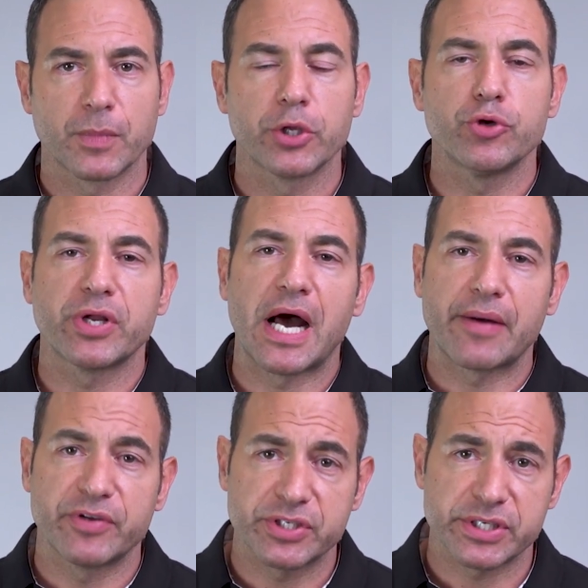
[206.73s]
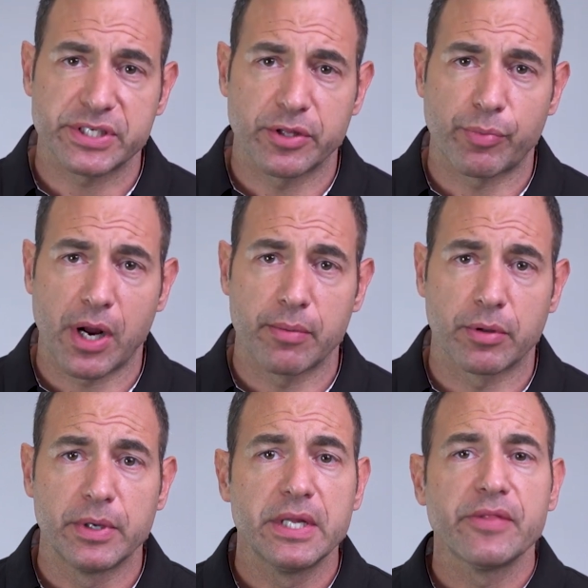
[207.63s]
You can obviously see the problem.
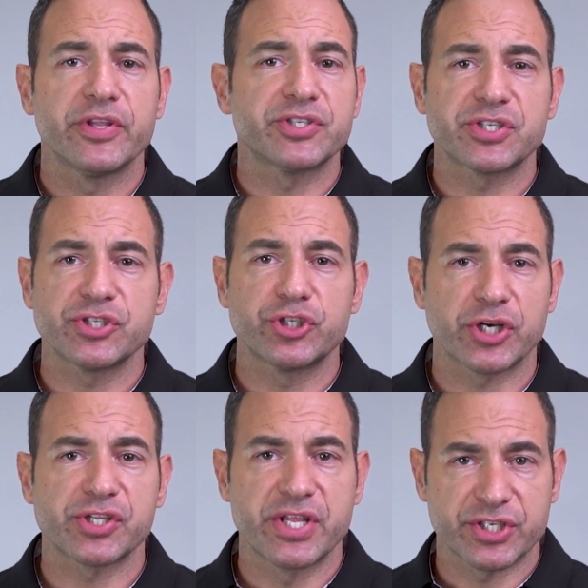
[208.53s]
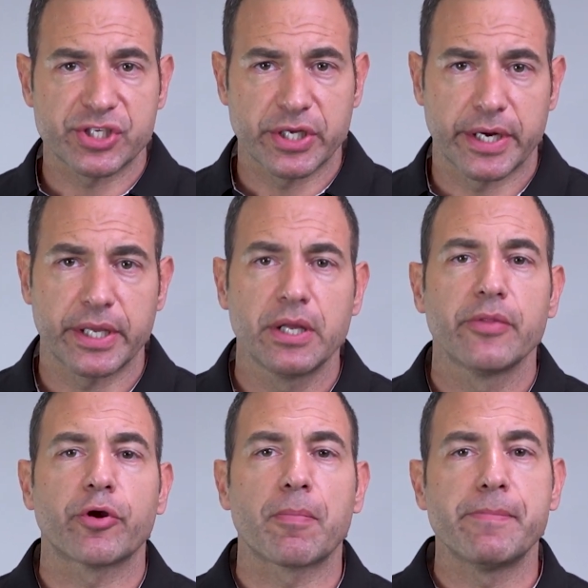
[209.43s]
This isn't just this study.
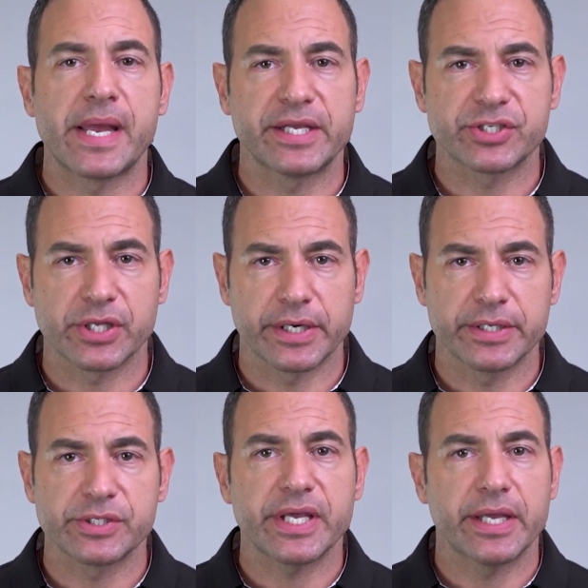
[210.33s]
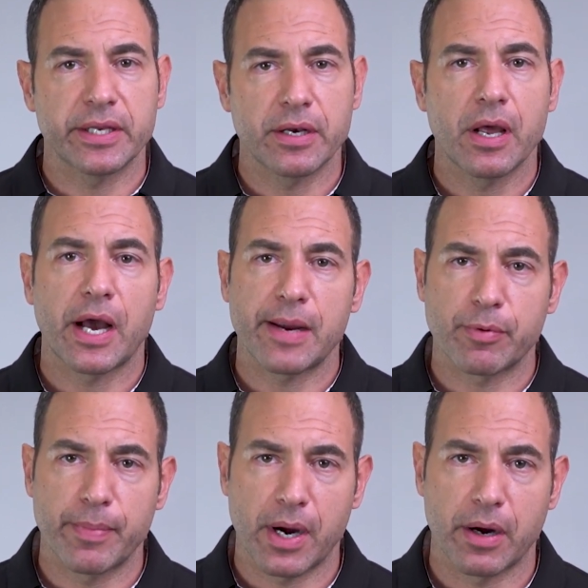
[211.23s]
There are many studies in
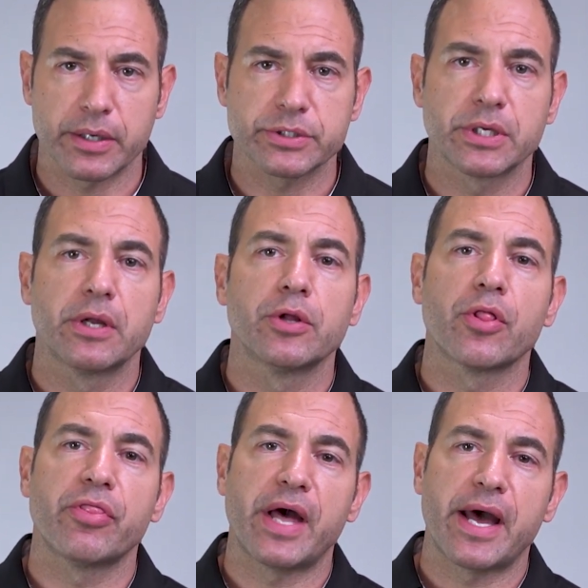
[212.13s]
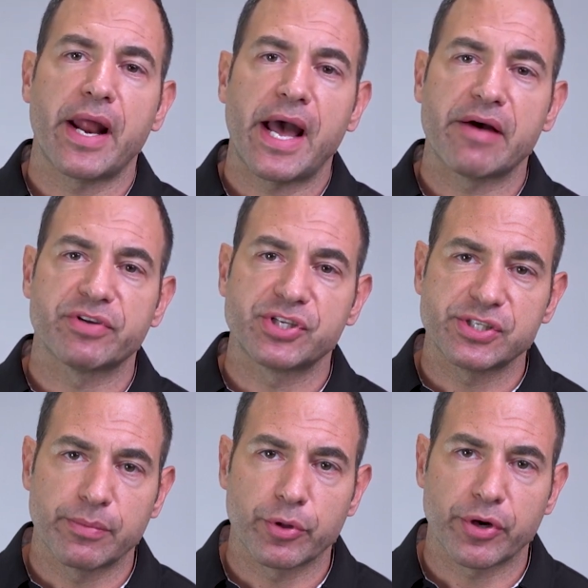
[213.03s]
hyperbarics that have a
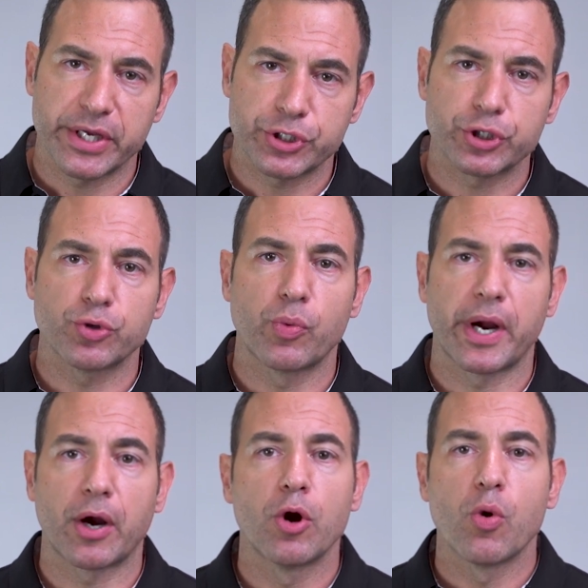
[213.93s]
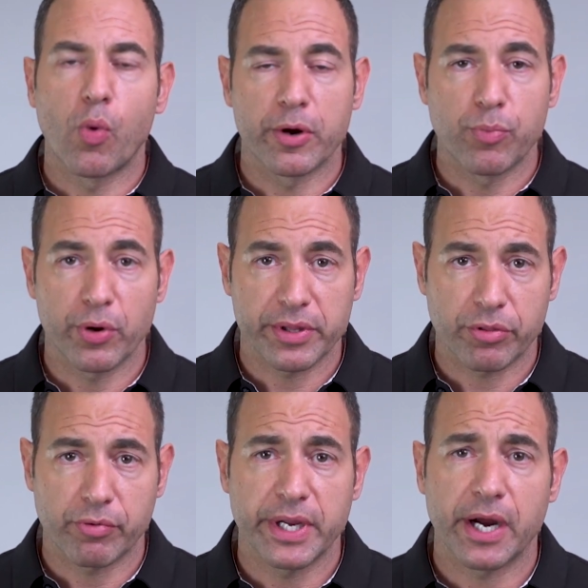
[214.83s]
similar issue where
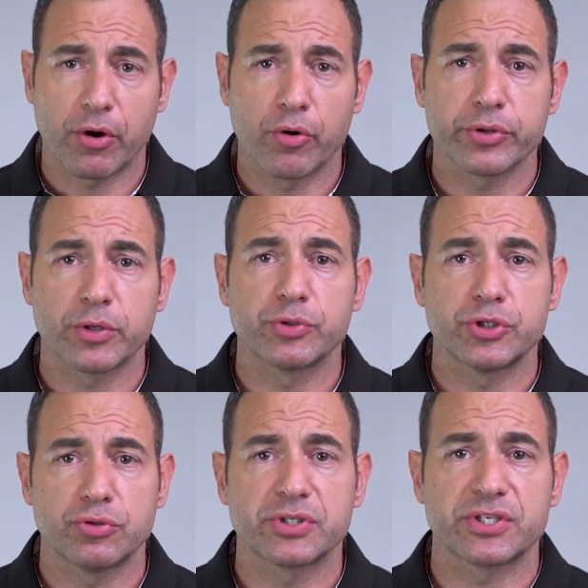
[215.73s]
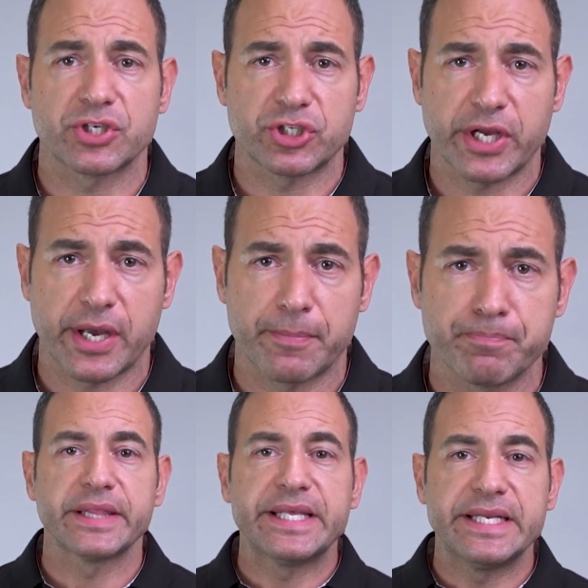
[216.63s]
1.3 air only was used as a sham,
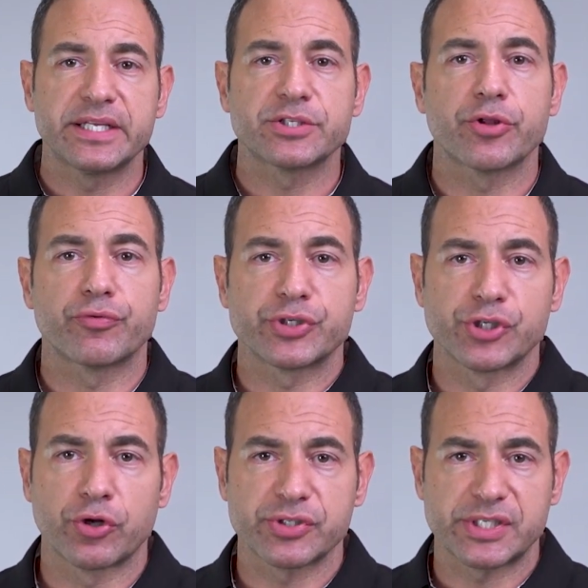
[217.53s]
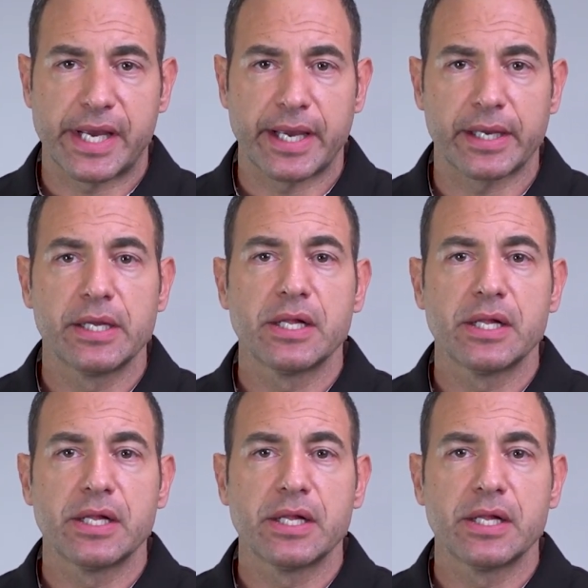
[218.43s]
leading to the result saying